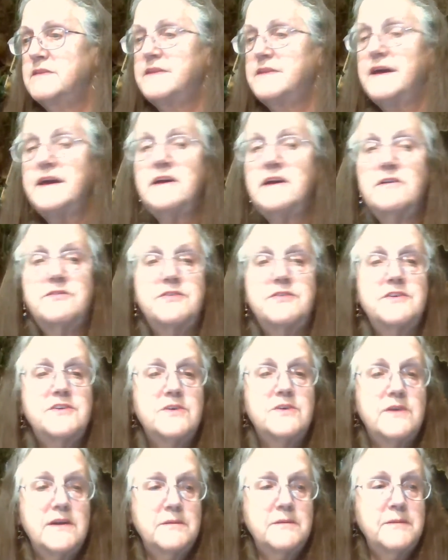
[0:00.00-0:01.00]
Thank you for
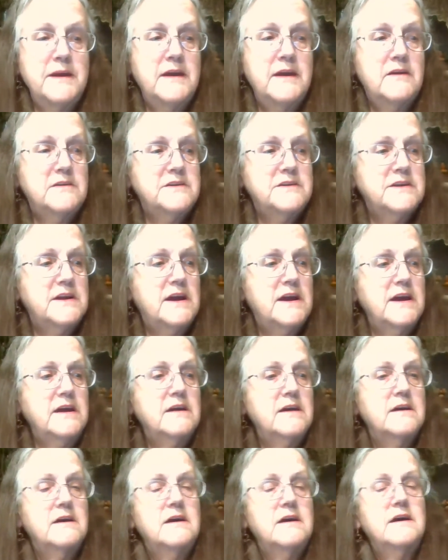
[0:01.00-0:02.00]
joining me here
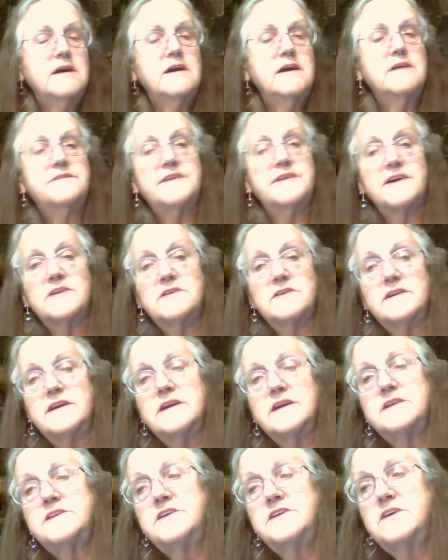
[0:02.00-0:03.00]
tonight. If I couldn't
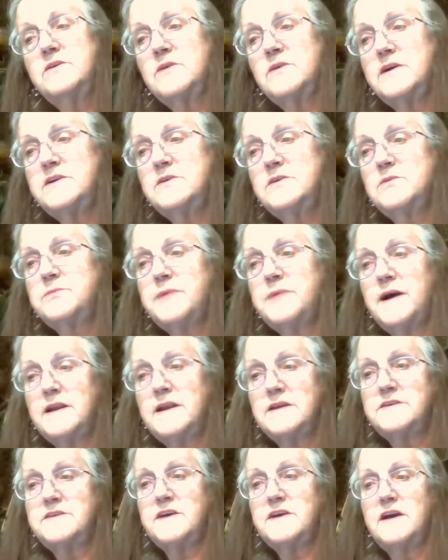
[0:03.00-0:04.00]
get to you, I do
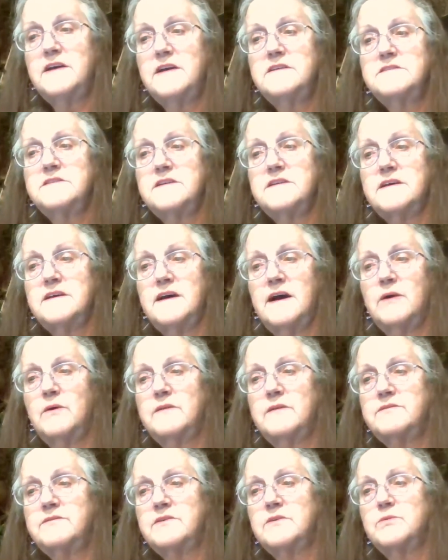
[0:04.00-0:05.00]
apologize.
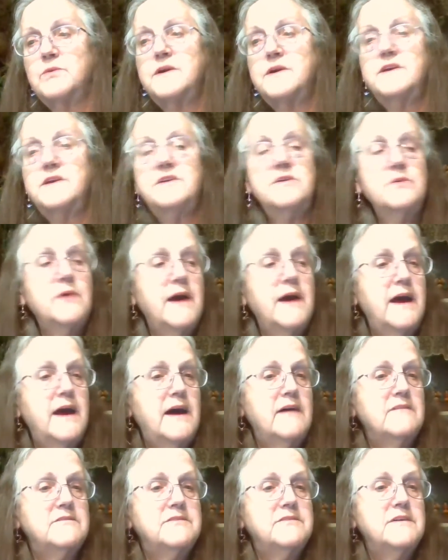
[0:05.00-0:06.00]
However, we do
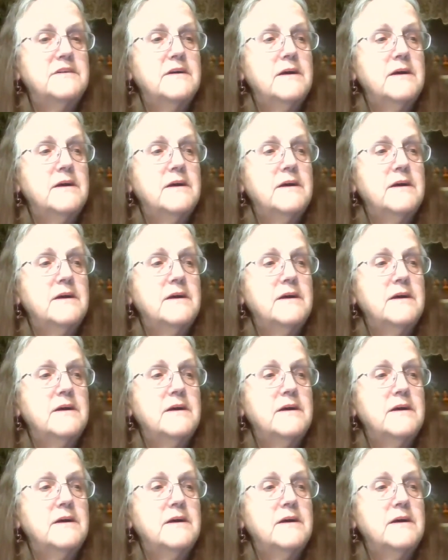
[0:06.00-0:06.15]
have